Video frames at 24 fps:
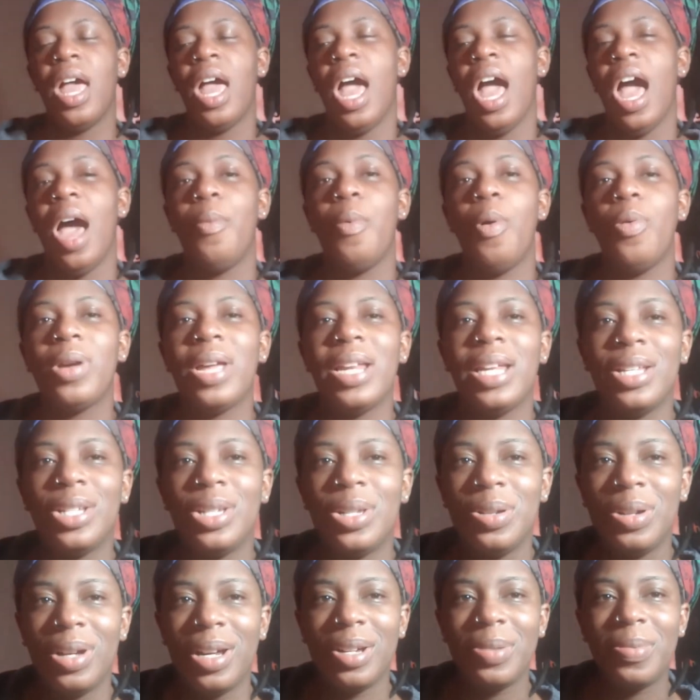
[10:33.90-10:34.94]
I won't get
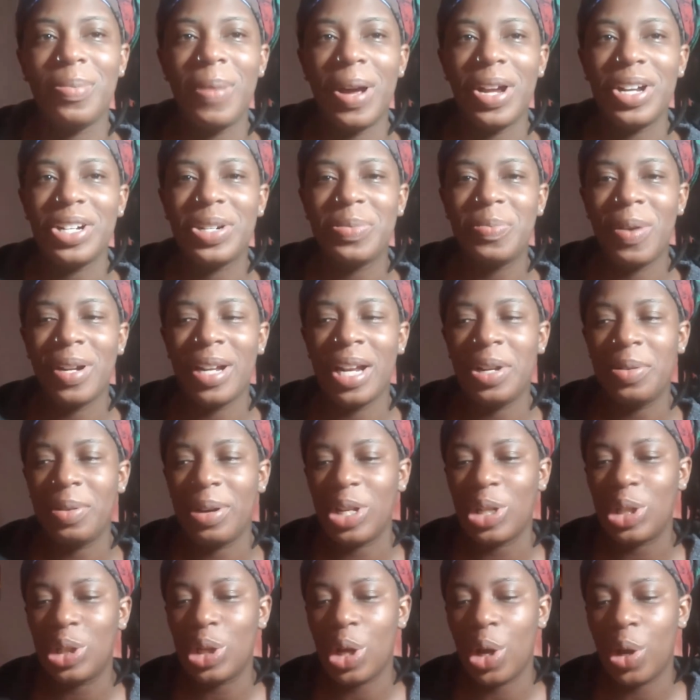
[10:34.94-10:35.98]
into it much. But anyway,
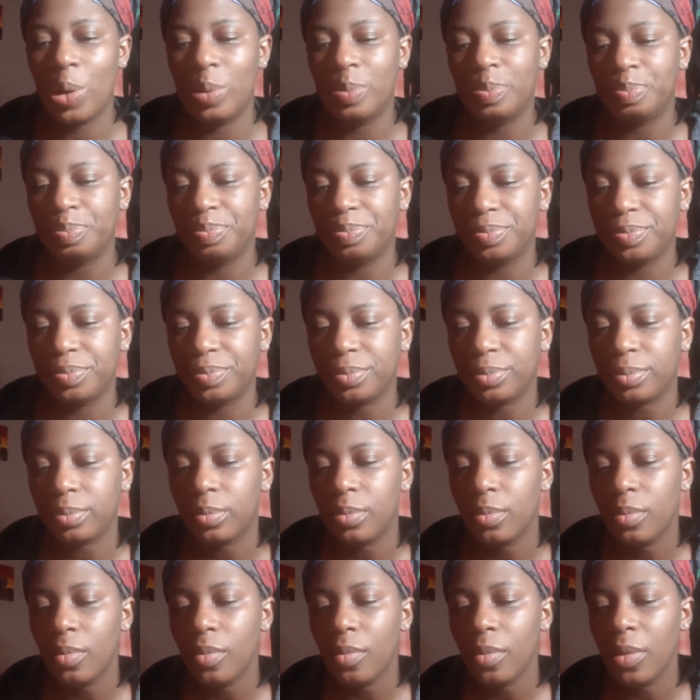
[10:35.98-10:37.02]
so
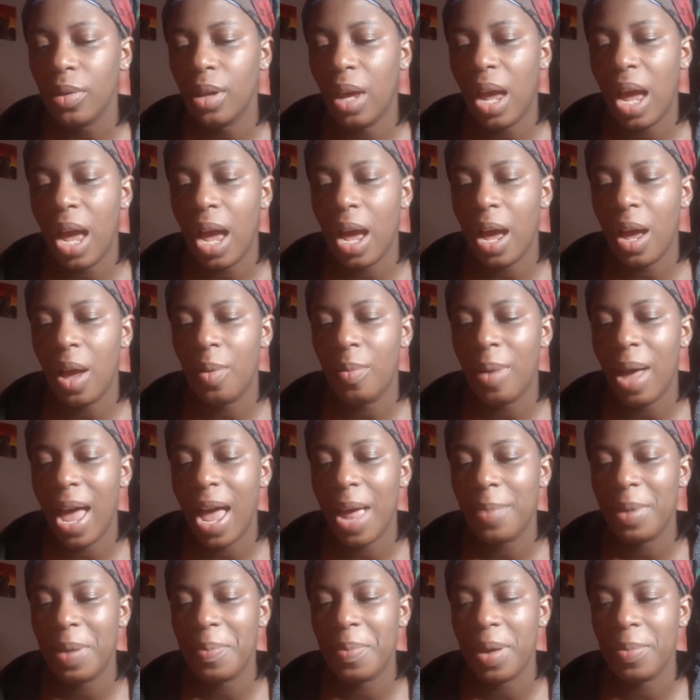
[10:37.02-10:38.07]
I
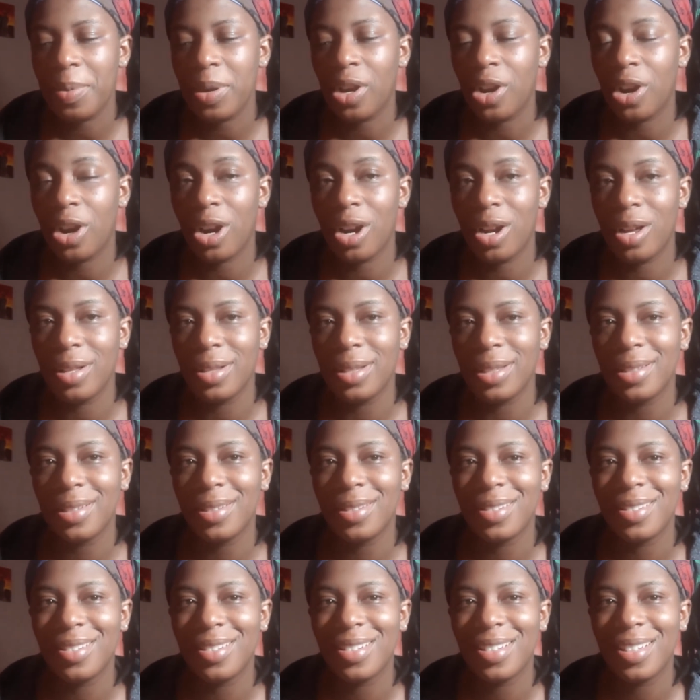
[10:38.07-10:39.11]
had my baby girl
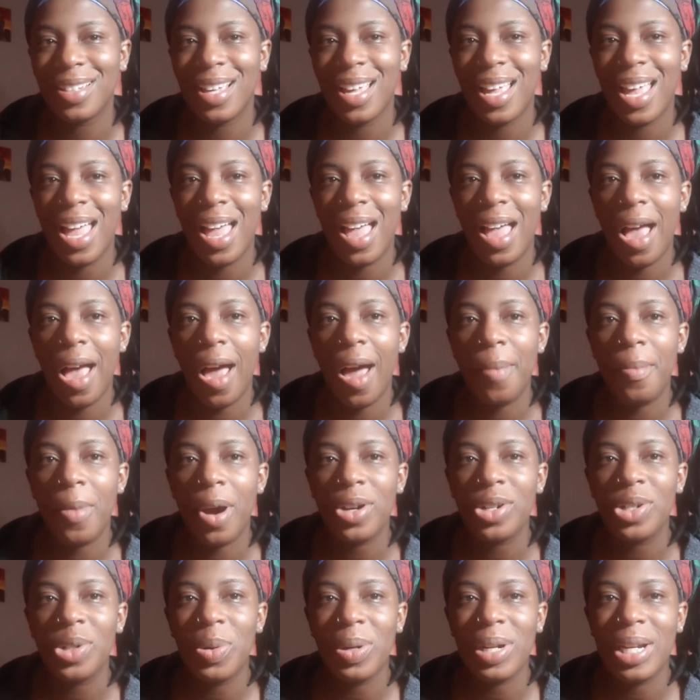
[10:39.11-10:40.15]
on
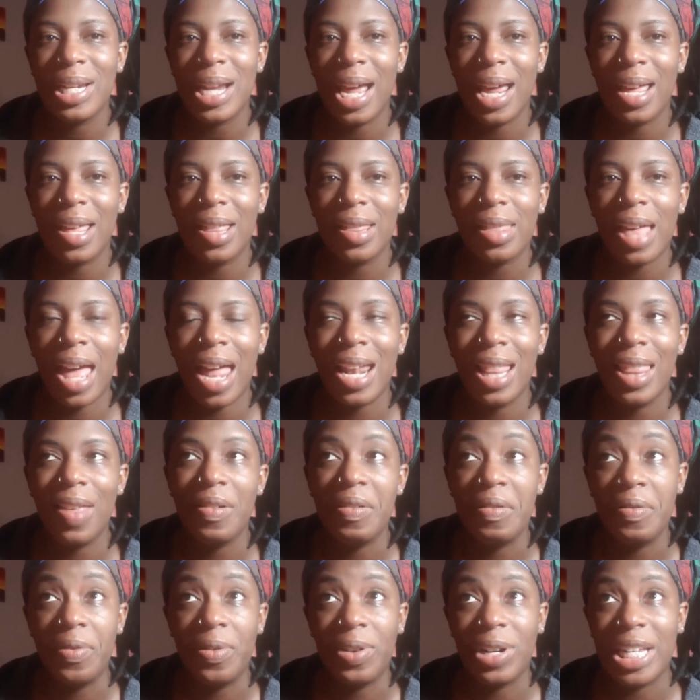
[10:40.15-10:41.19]
March 29th at
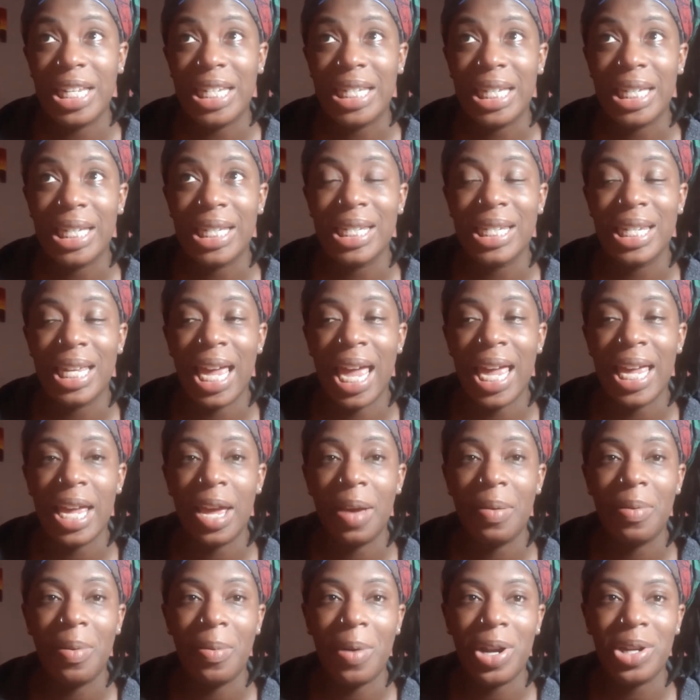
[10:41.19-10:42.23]
11:46
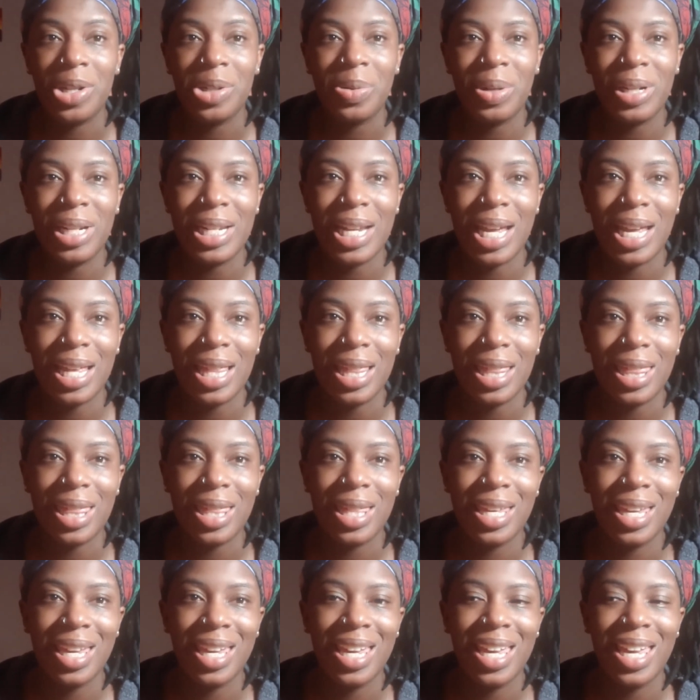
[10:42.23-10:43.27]
a.m. on March 29th.
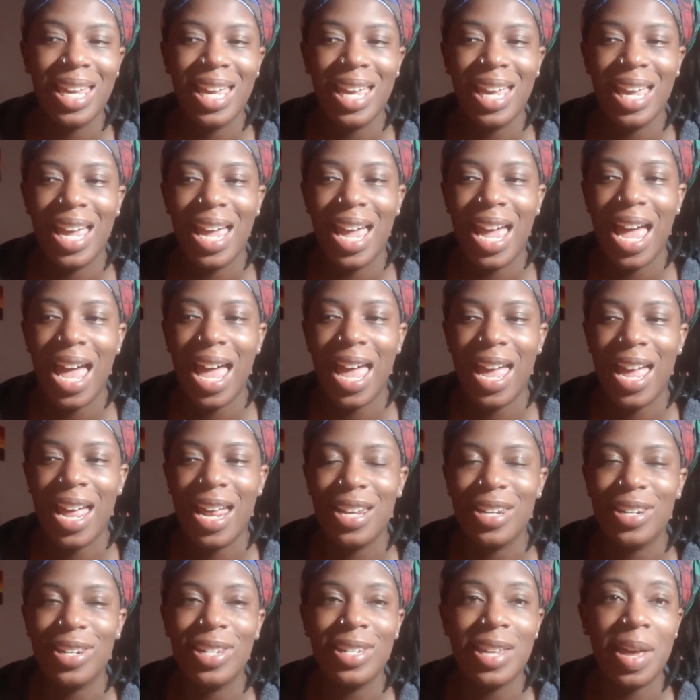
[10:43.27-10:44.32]

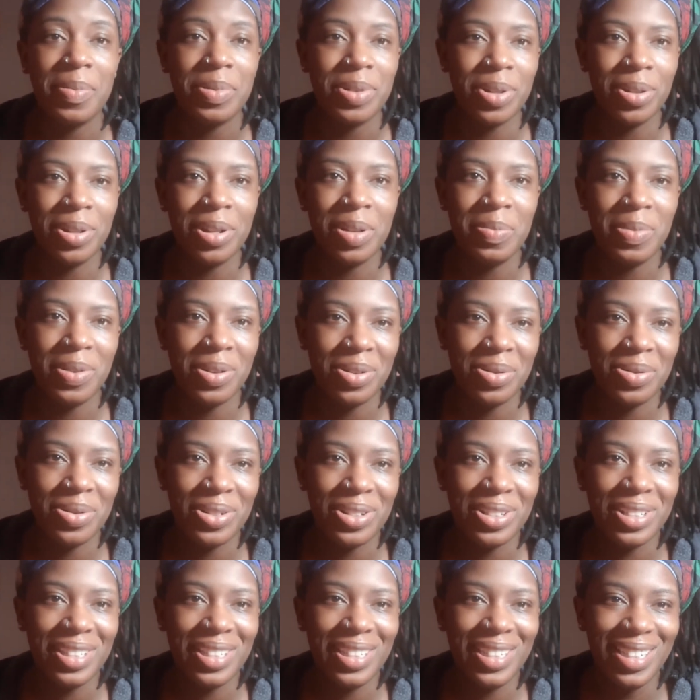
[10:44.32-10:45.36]
And she's absolutely
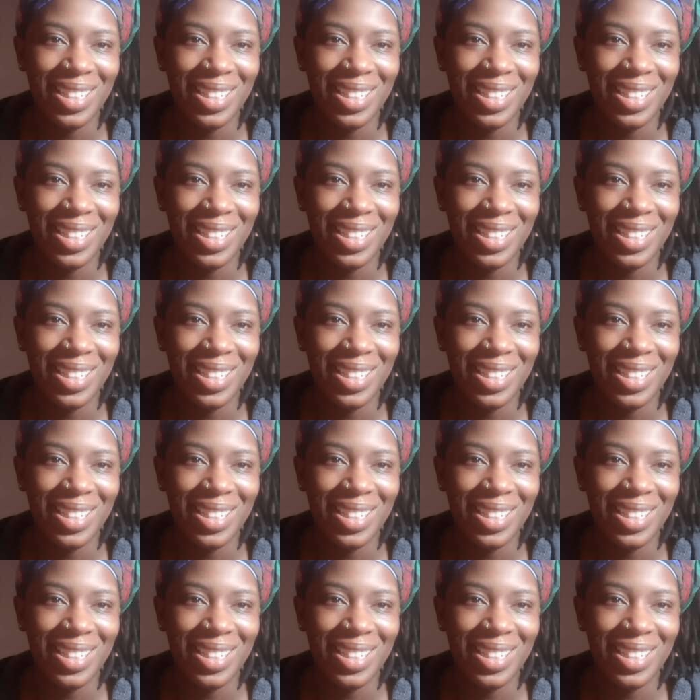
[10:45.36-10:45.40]
beautiful.